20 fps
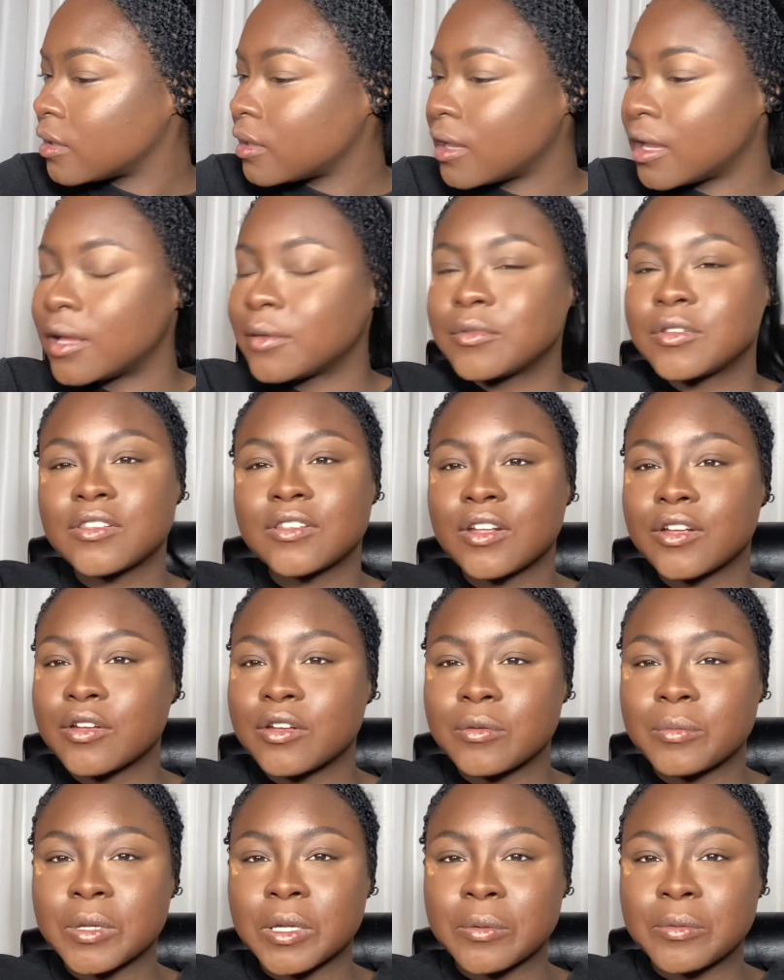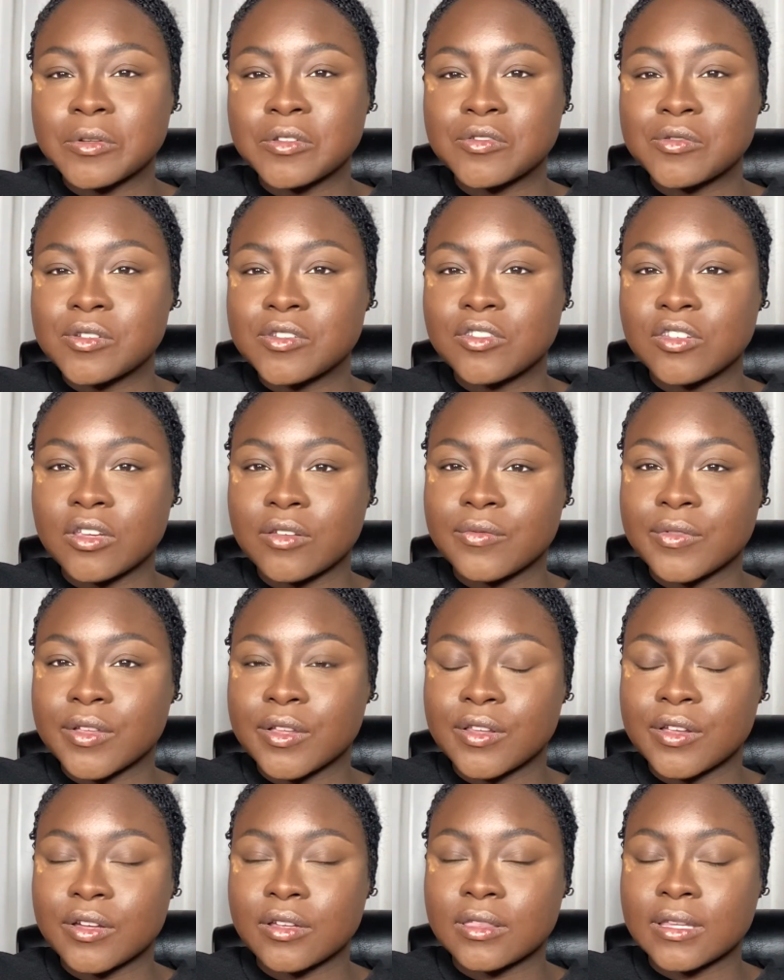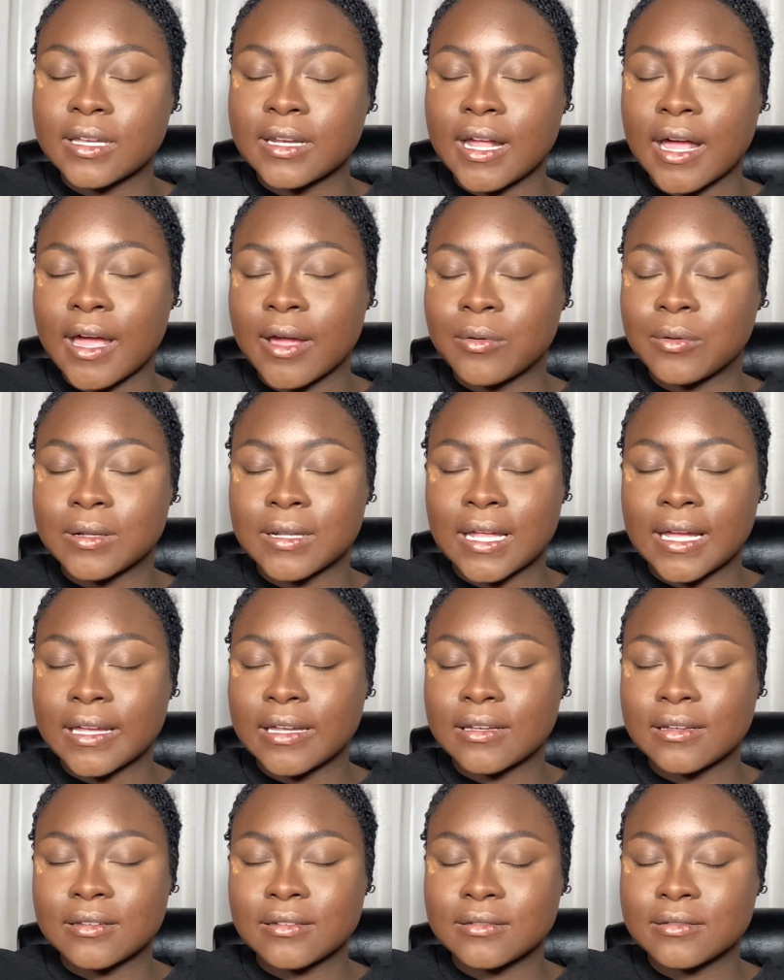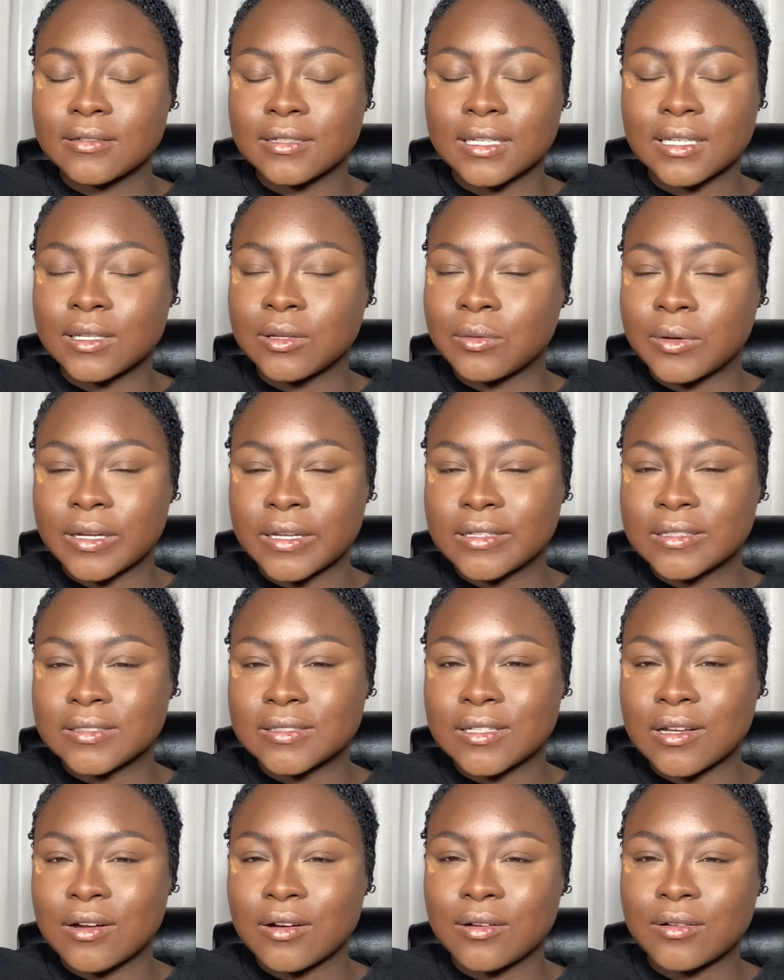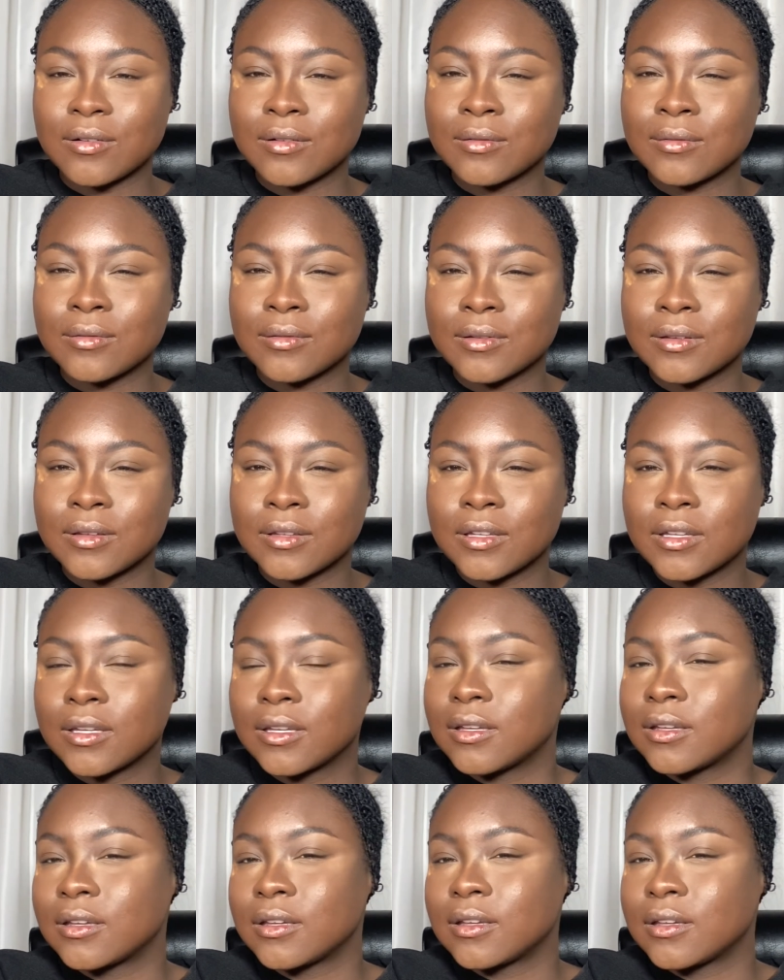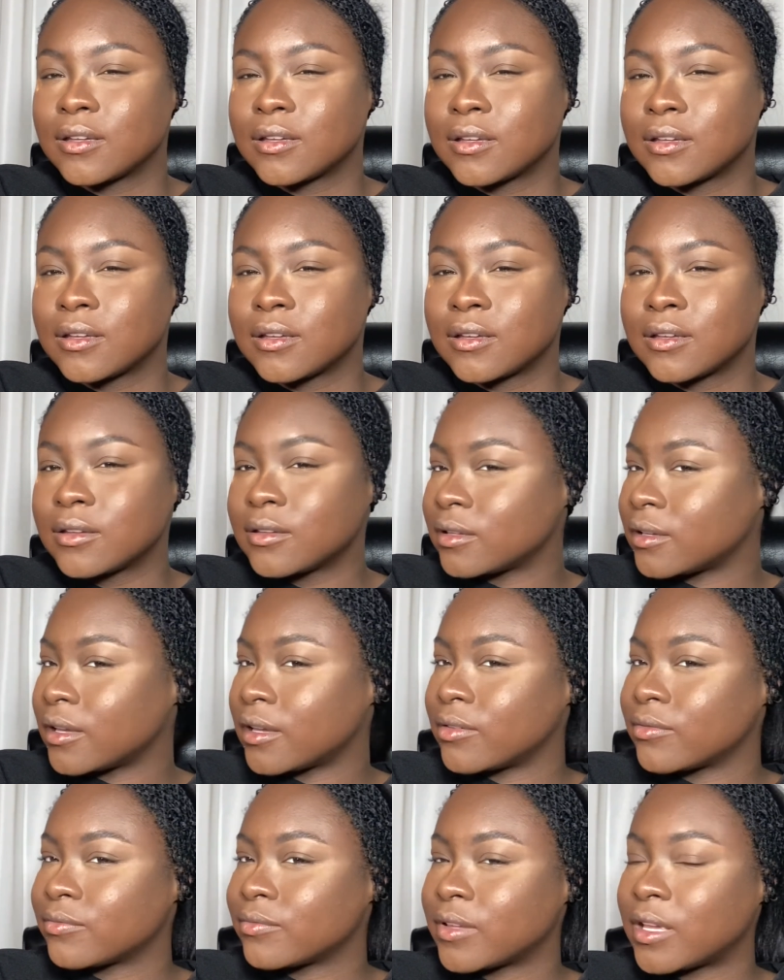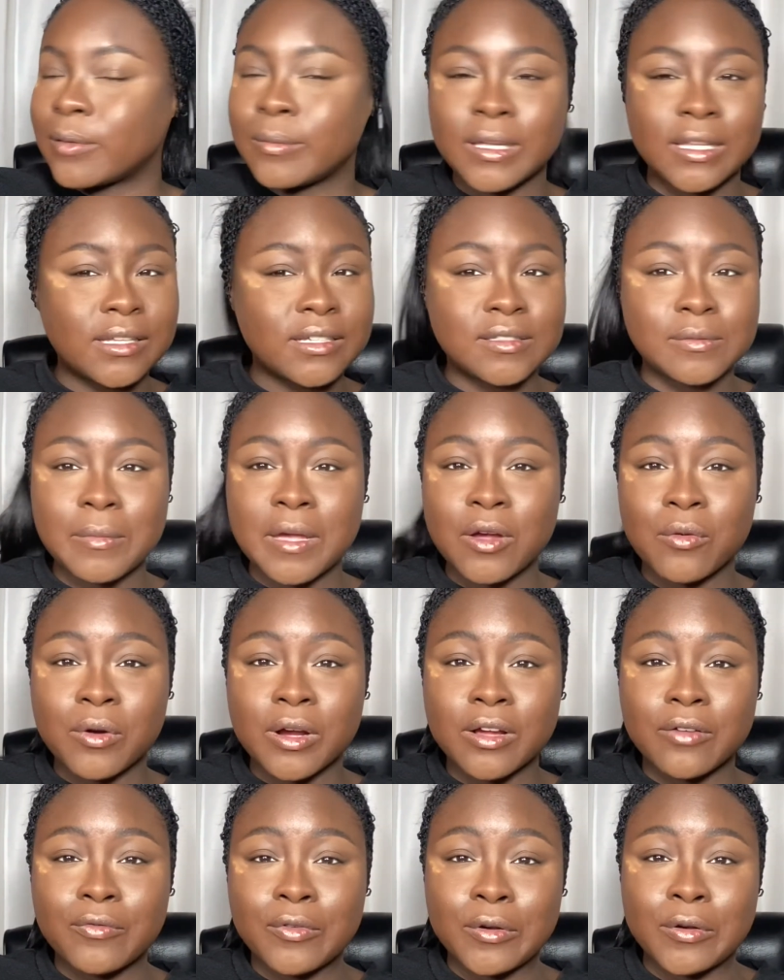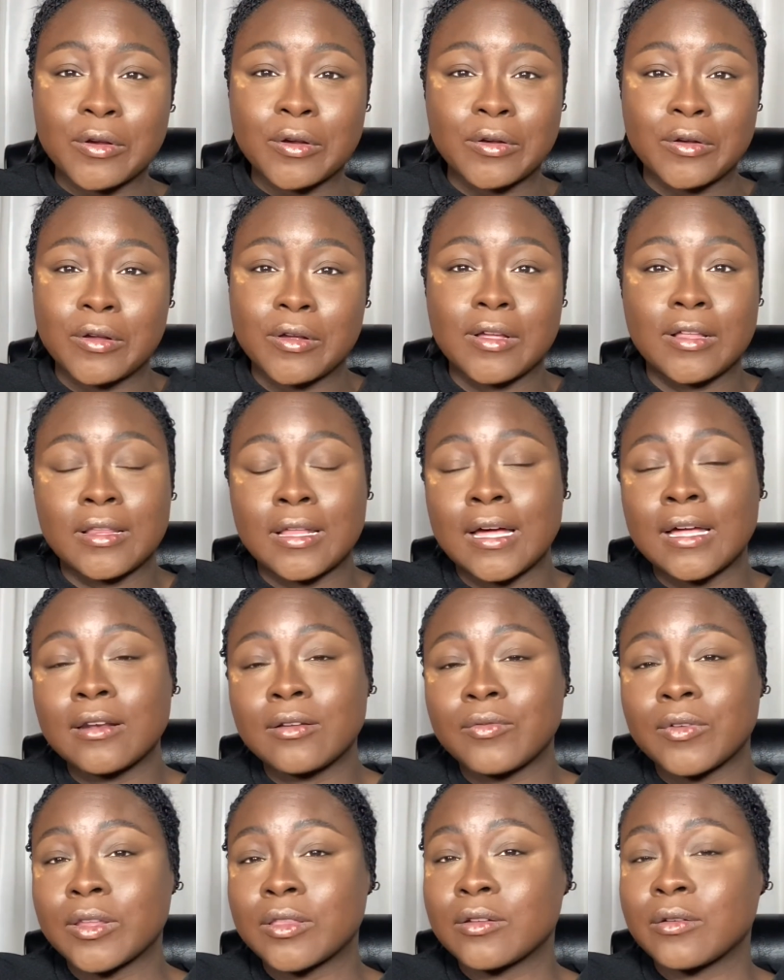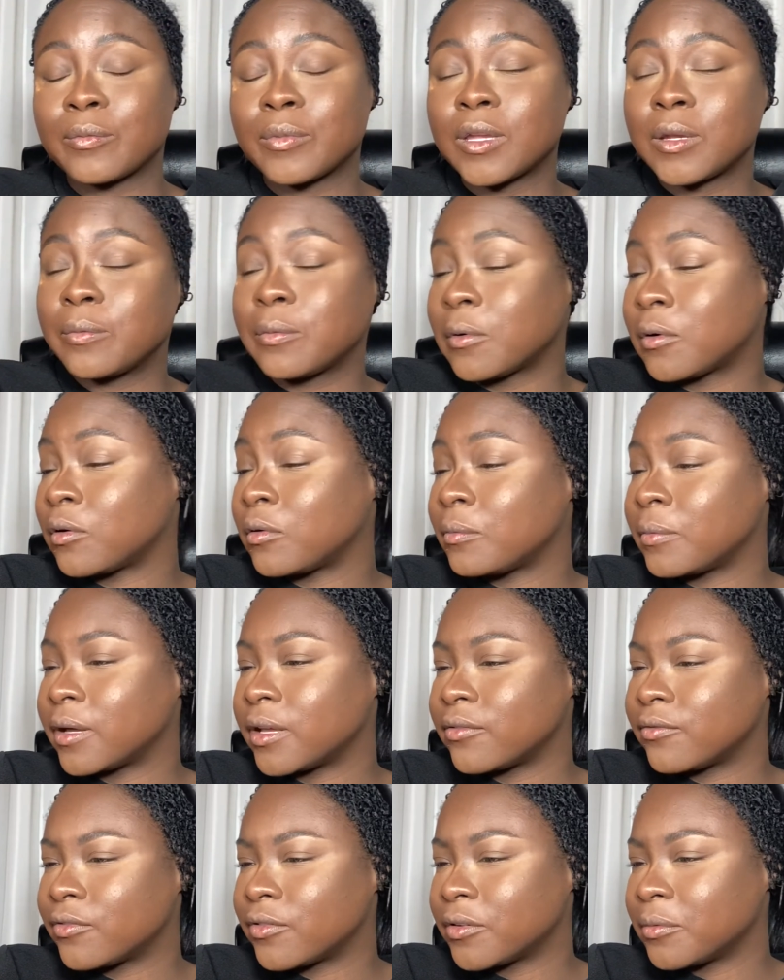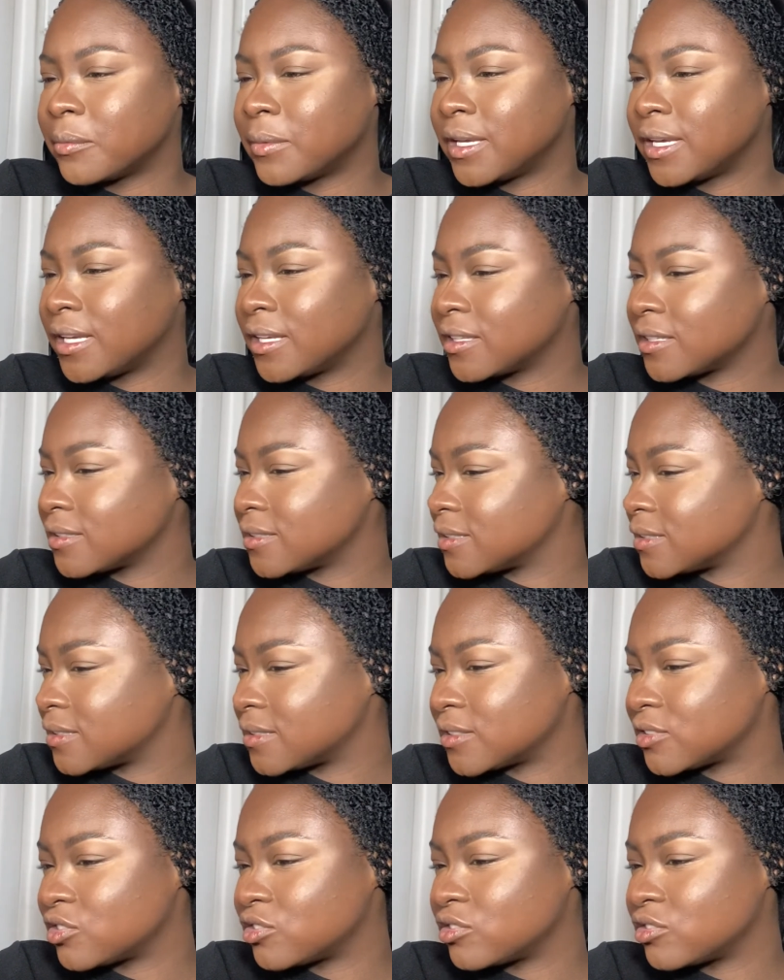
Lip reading: I'm just not going to be able to achieve the look that I would like anyway. So yeah, I mean, this might work for a lot of other people, but for me, this is